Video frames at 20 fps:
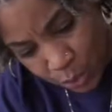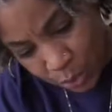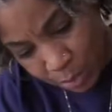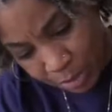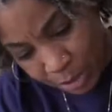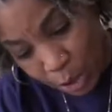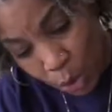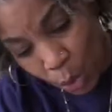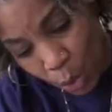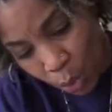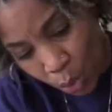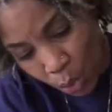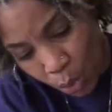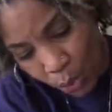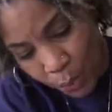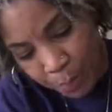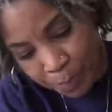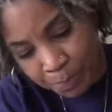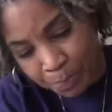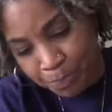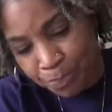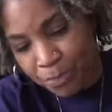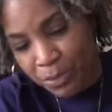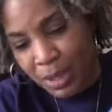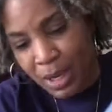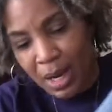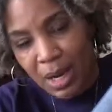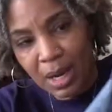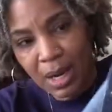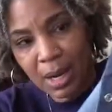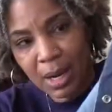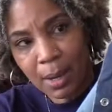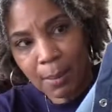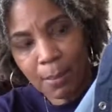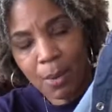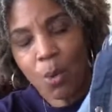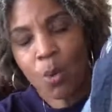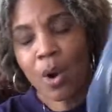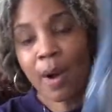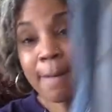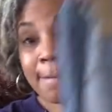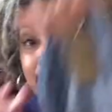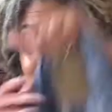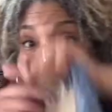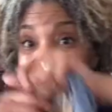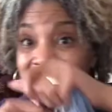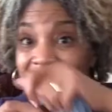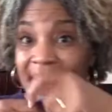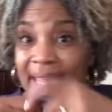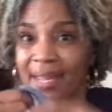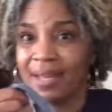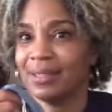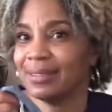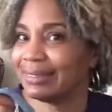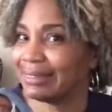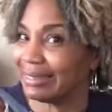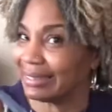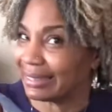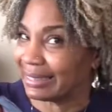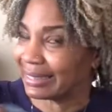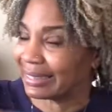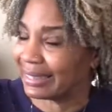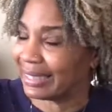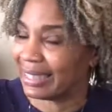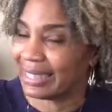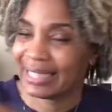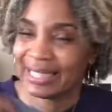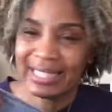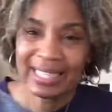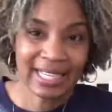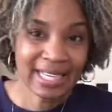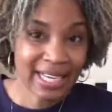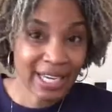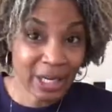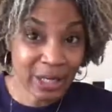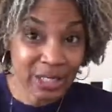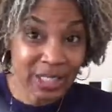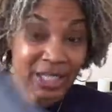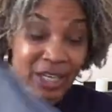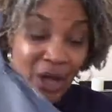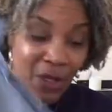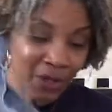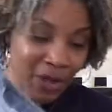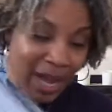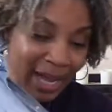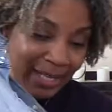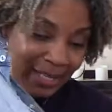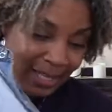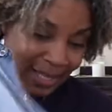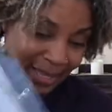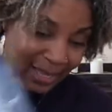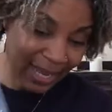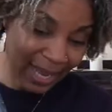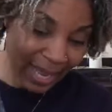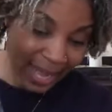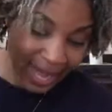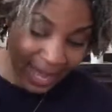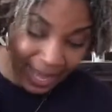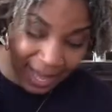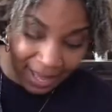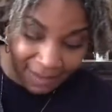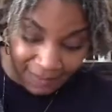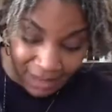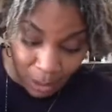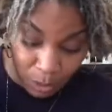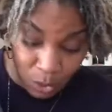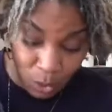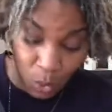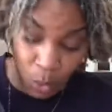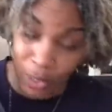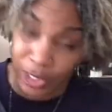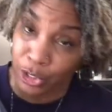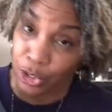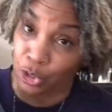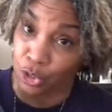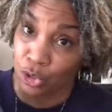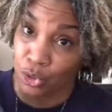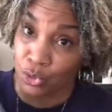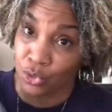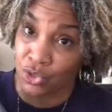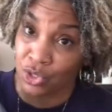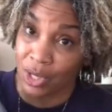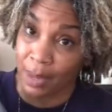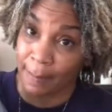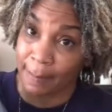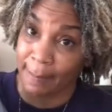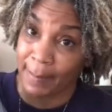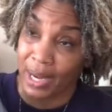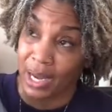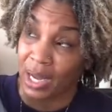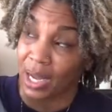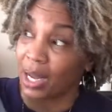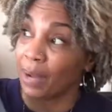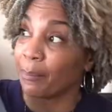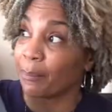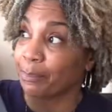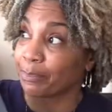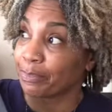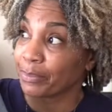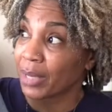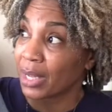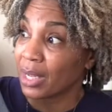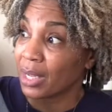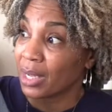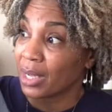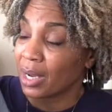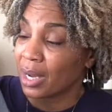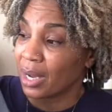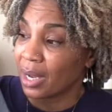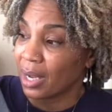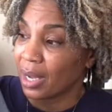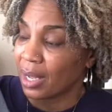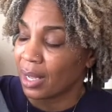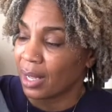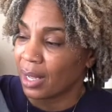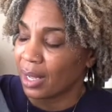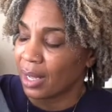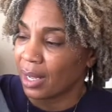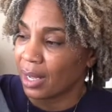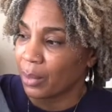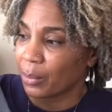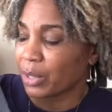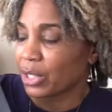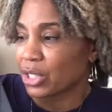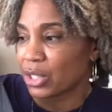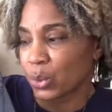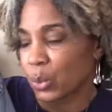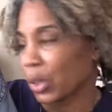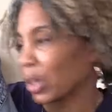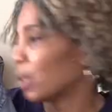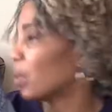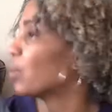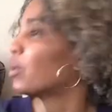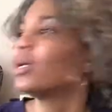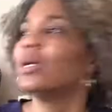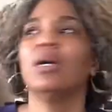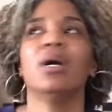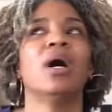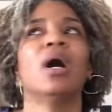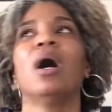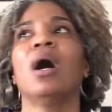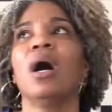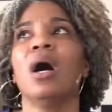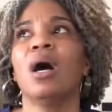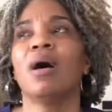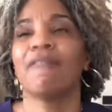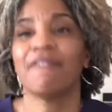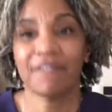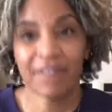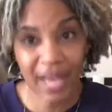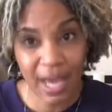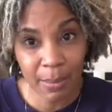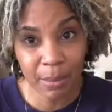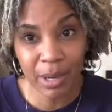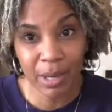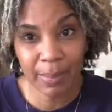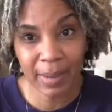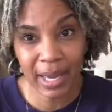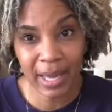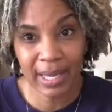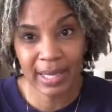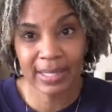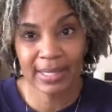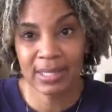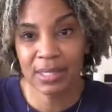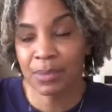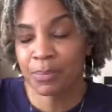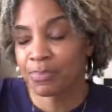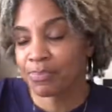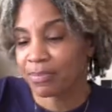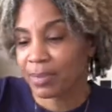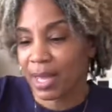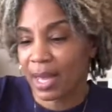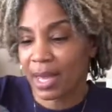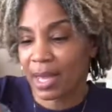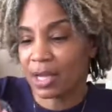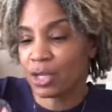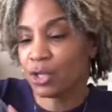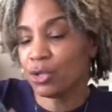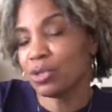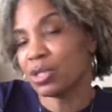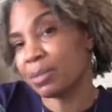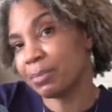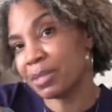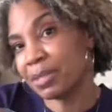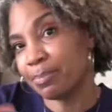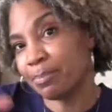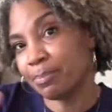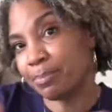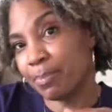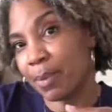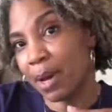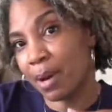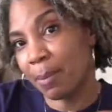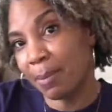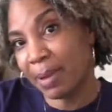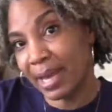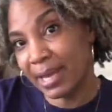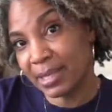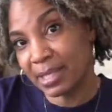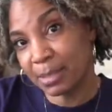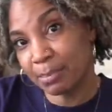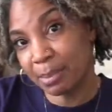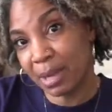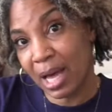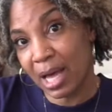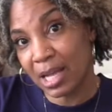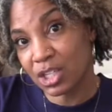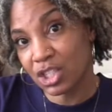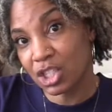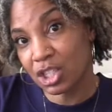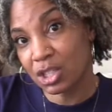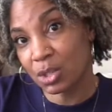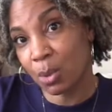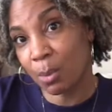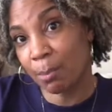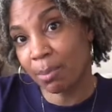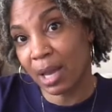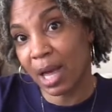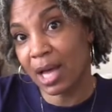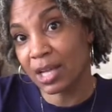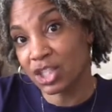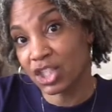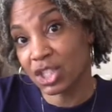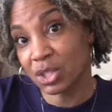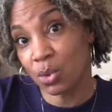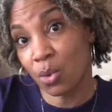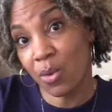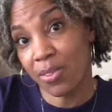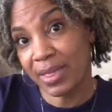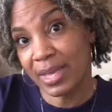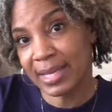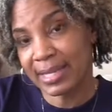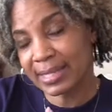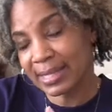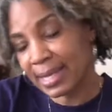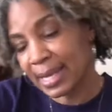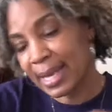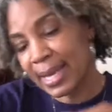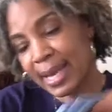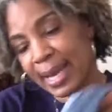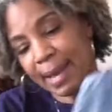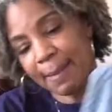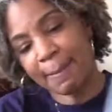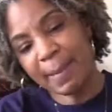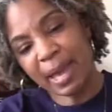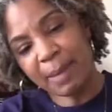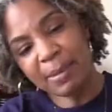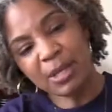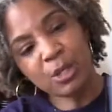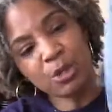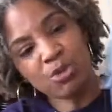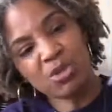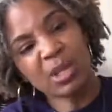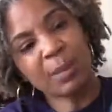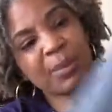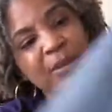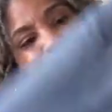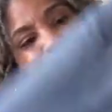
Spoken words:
would be cool. Or I may, here's another idea that I had. I was going to use some fabric paint and do some paint splotches or blotches on this, and maybe do something